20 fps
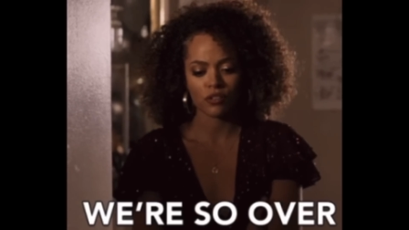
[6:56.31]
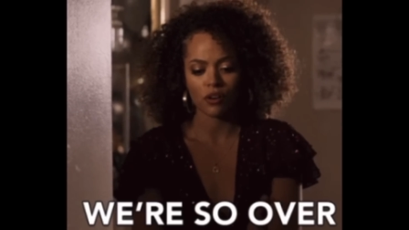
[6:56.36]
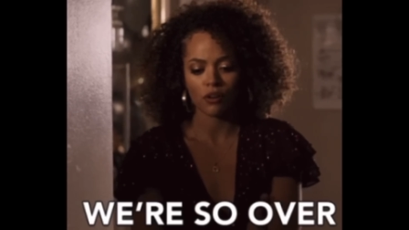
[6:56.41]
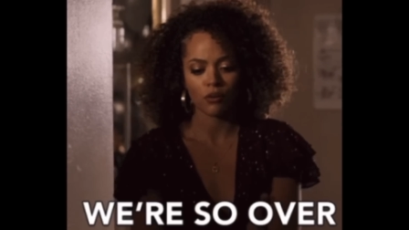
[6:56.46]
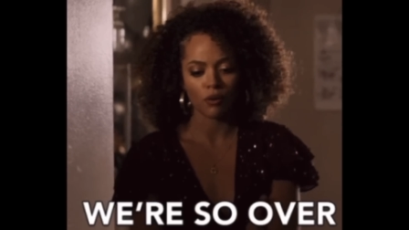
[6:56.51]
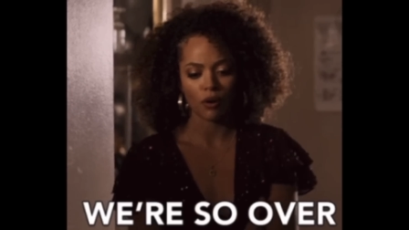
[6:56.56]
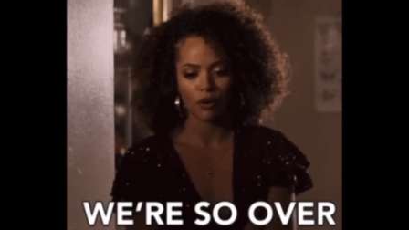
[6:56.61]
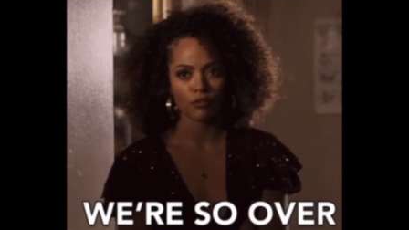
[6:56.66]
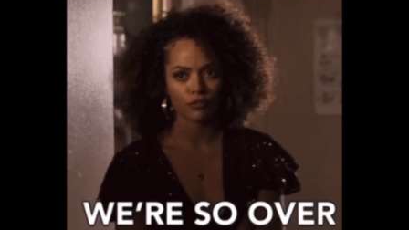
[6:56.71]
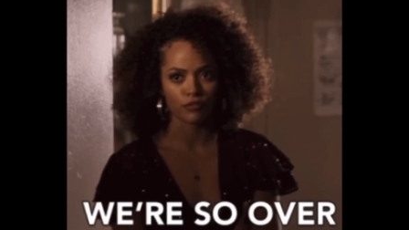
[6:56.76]

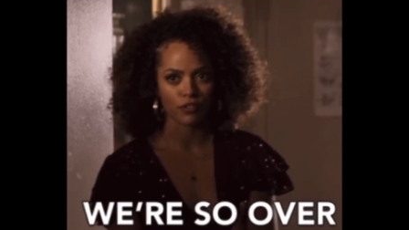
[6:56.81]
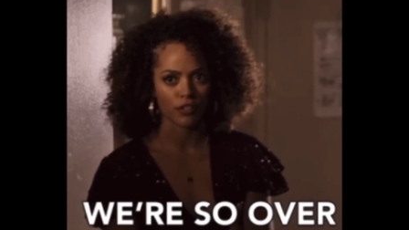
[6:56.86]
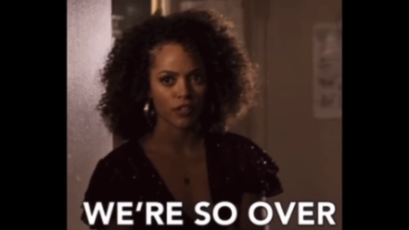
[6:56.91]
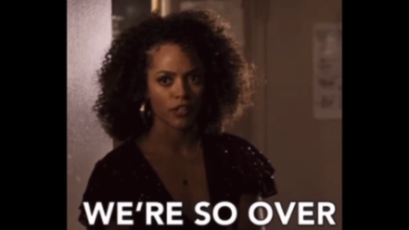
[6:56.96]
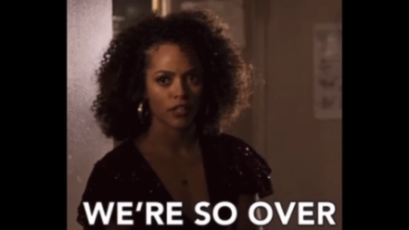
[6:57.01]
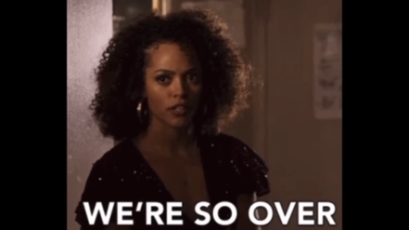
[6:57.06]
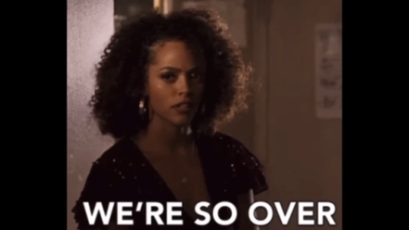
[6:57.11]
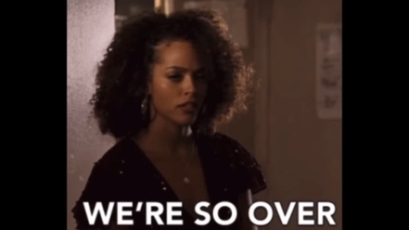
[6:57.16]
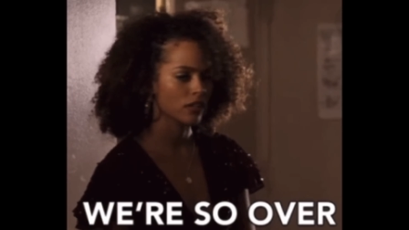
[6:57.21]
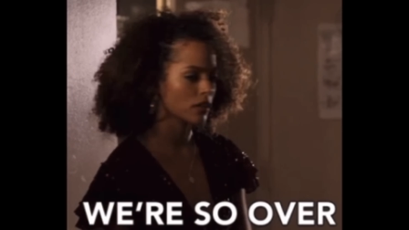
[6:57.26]
I would
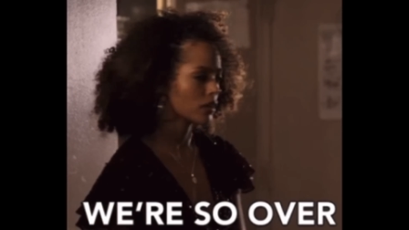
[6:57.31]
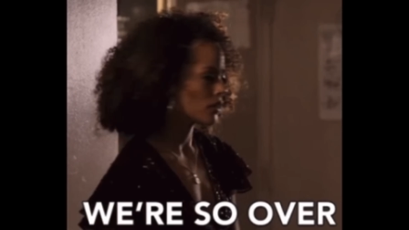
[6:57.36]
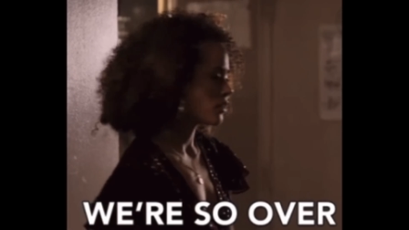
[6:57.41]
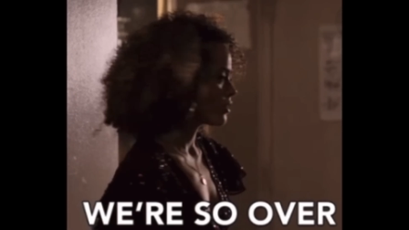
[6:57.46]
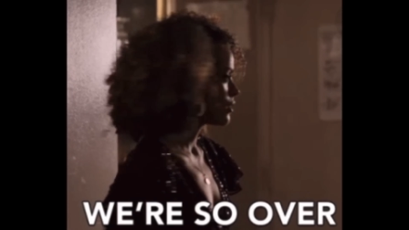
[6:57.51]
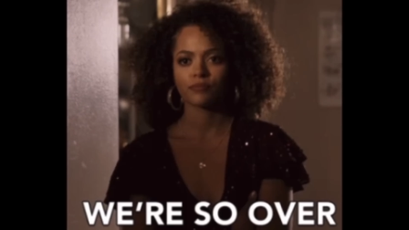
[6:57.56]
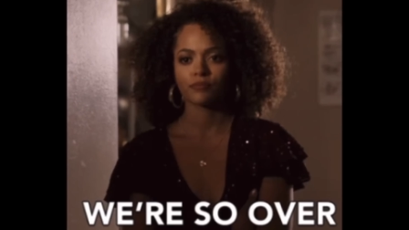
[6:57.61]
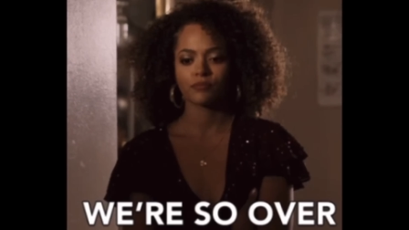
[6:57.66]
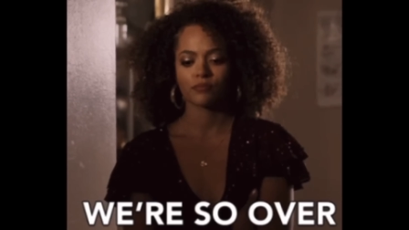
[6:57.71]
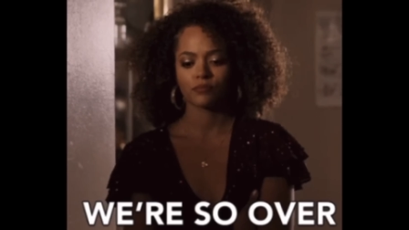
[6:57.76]
have
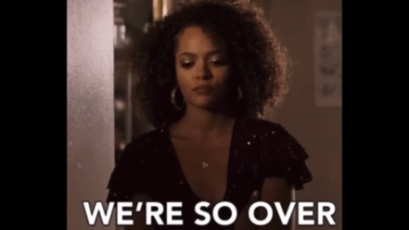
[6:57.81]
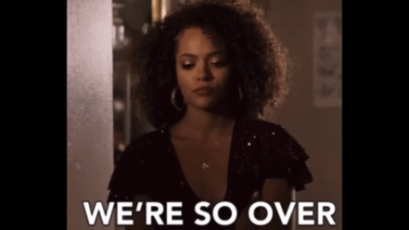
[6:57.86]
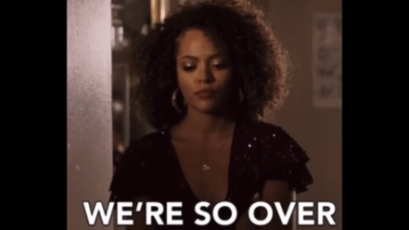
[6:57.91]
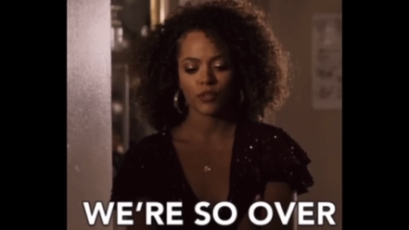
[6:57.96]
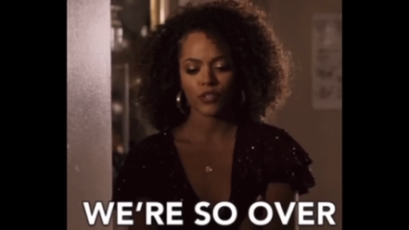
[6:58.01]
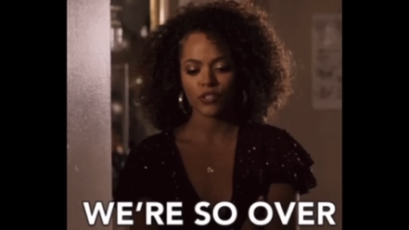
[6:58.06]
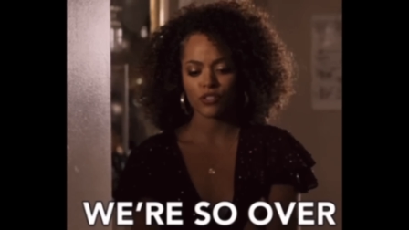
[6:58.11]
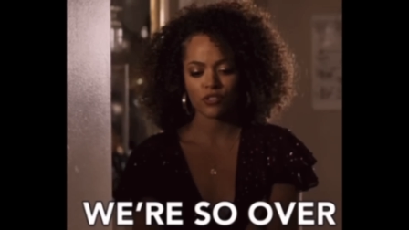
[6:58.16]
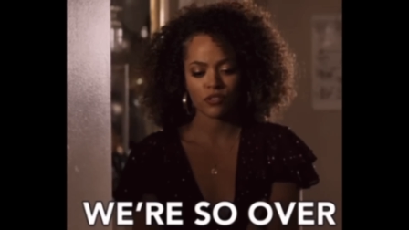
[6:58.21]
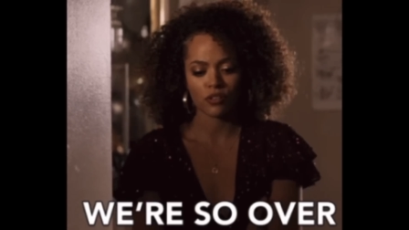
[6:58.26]
divorced a man
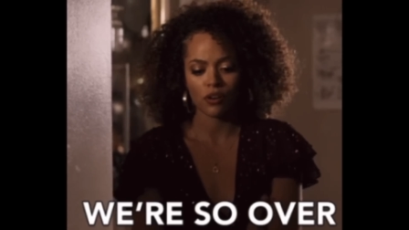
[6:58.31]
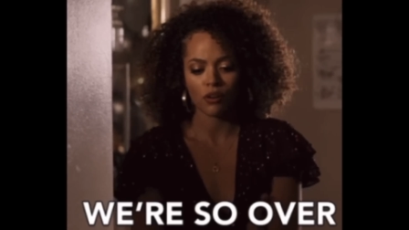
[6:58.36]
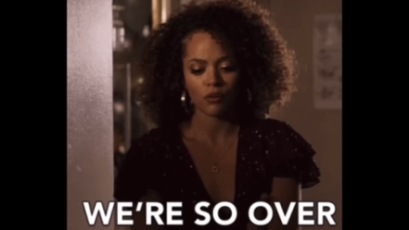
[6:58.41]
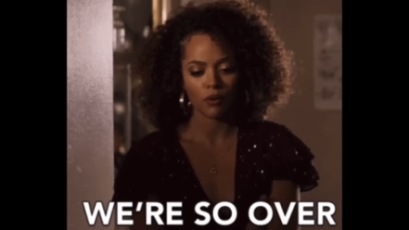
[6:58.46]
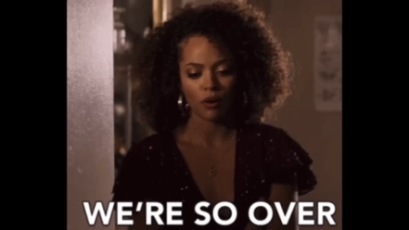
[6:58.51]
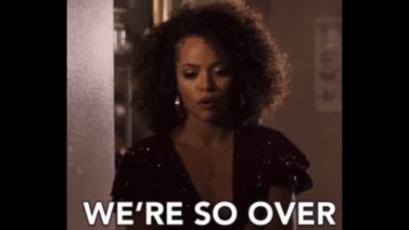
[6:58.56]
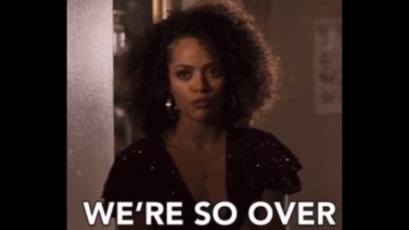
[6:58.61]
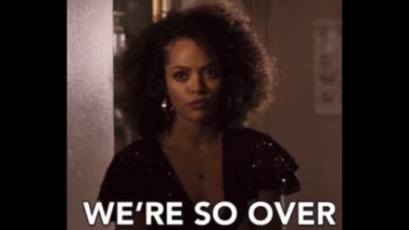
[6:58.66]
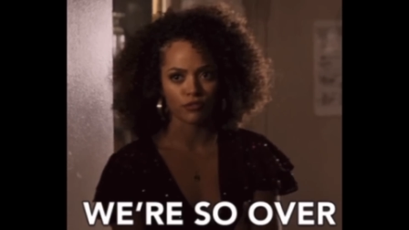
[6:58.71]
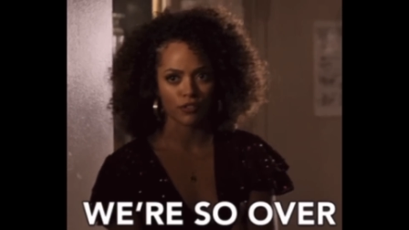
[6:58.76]
a long
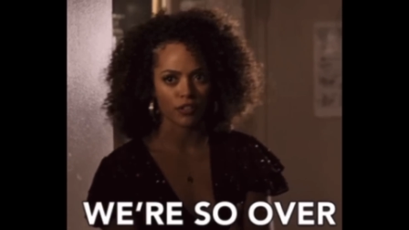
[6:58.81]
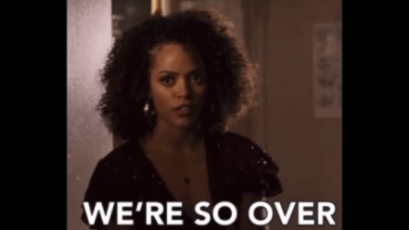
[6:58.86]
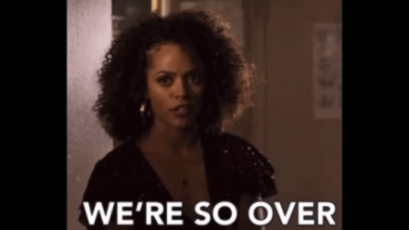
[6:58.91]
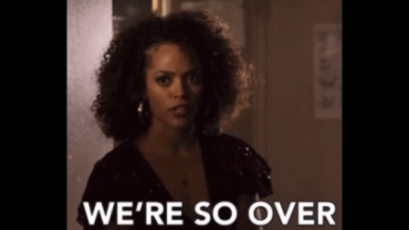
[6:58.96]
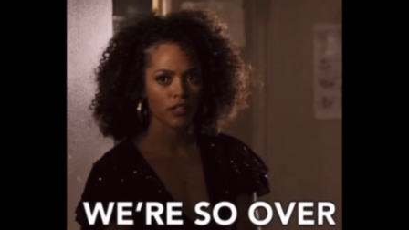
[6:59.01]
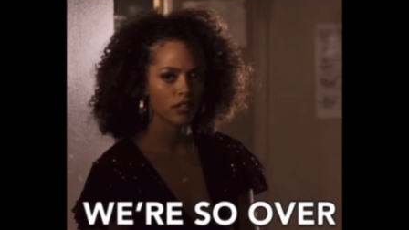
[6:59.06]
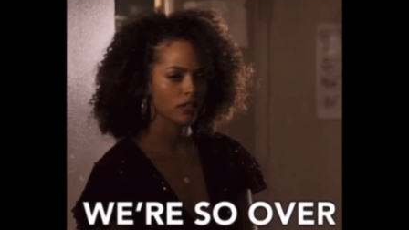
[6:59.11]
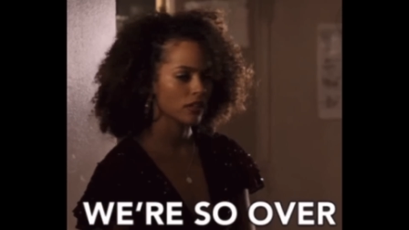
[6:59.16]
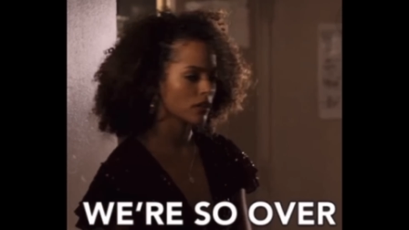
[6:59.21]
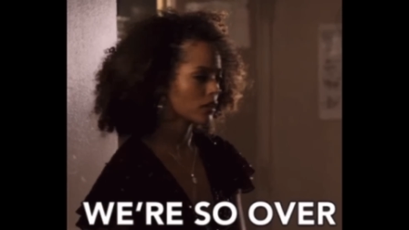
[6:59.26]
time ago
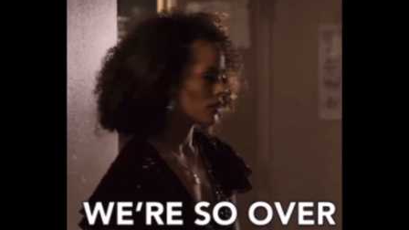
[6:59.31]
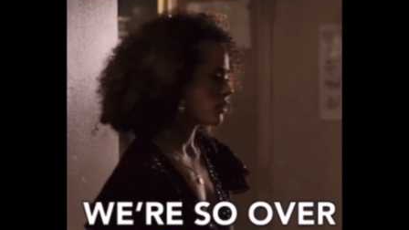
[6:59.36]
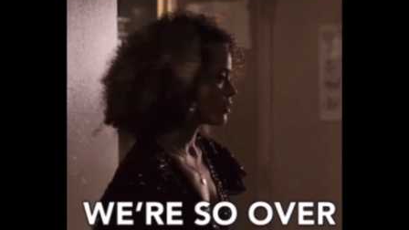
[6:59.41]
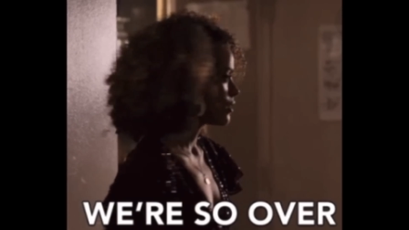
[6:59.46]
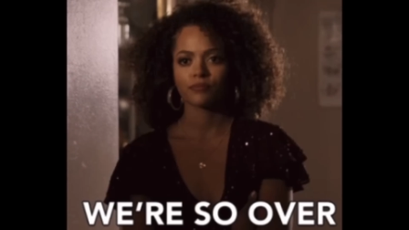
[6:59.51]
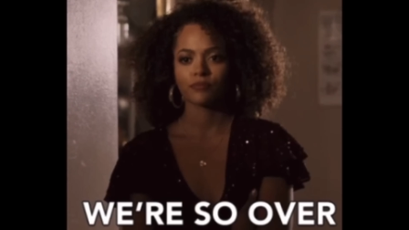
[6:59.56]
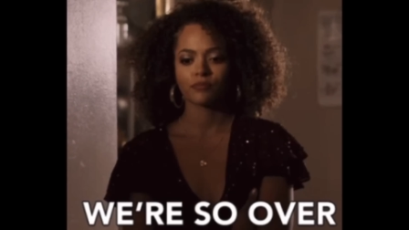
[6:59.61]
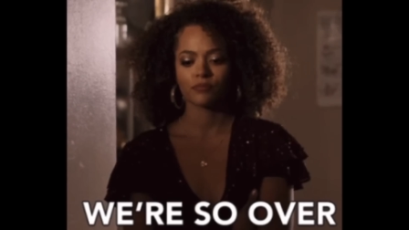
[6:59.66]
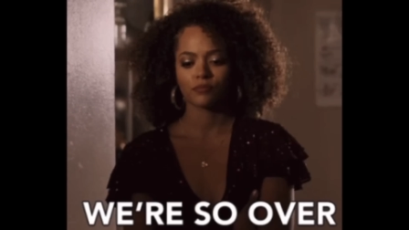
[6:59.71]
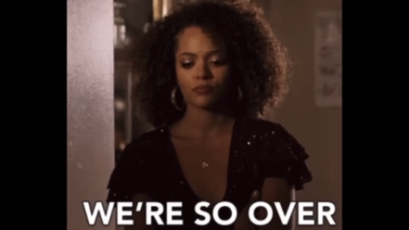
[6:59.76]
and
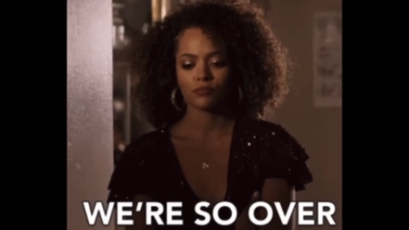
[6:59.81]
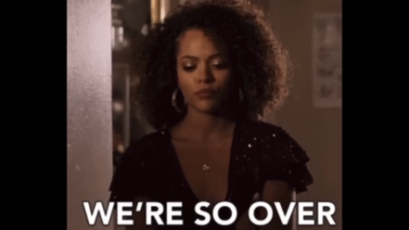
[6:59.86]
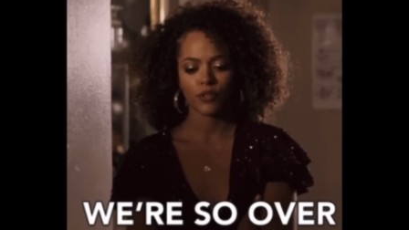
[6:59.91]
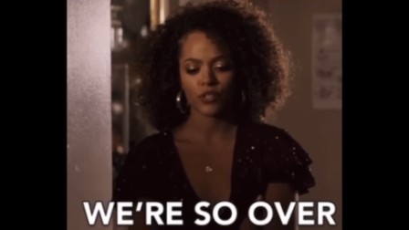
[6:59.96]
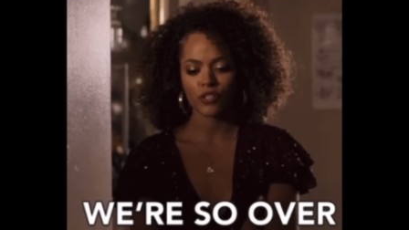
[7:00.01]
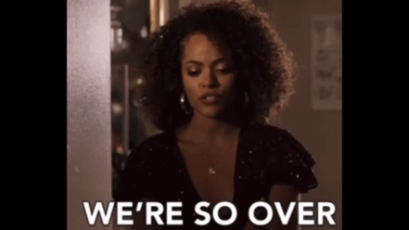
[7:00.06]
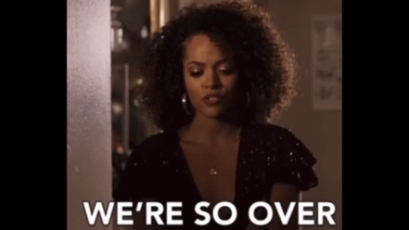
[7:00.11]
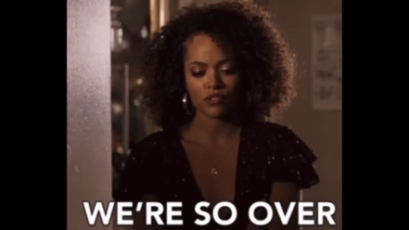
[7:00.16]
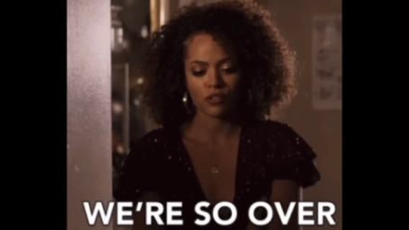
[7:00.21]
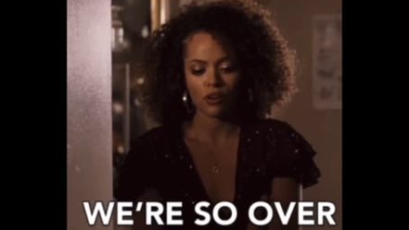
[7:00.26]
focused
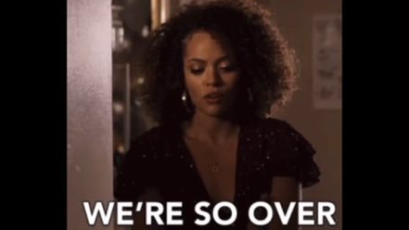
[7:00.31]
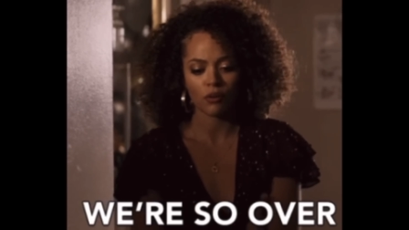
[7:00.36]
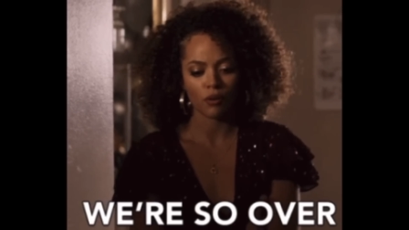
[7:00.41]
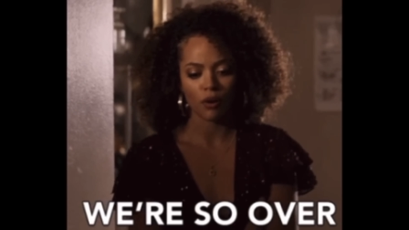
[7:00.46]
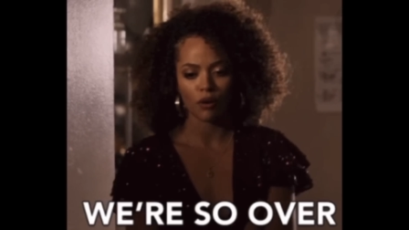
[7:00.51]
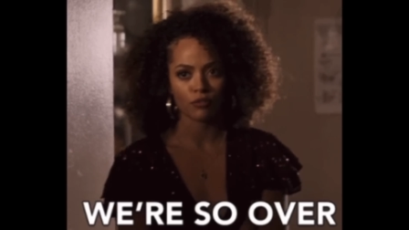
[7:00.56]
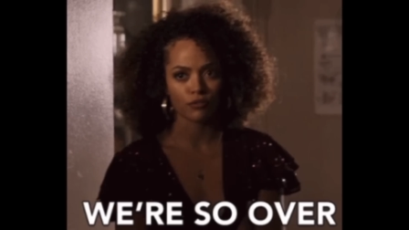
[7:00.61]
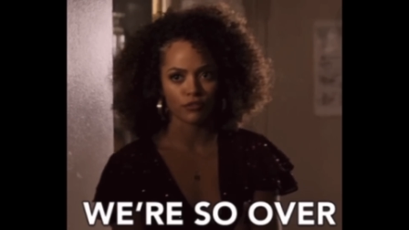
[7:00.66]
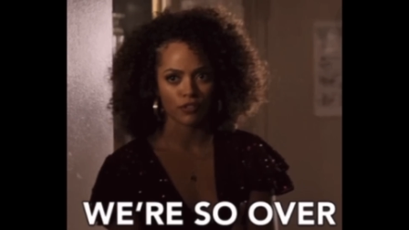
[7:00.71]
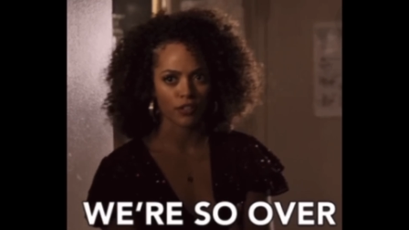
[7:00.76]
on my
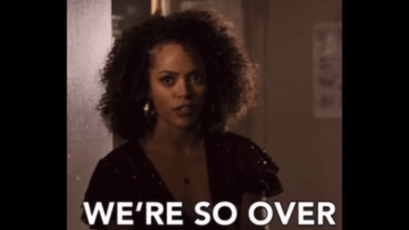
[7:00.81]
career.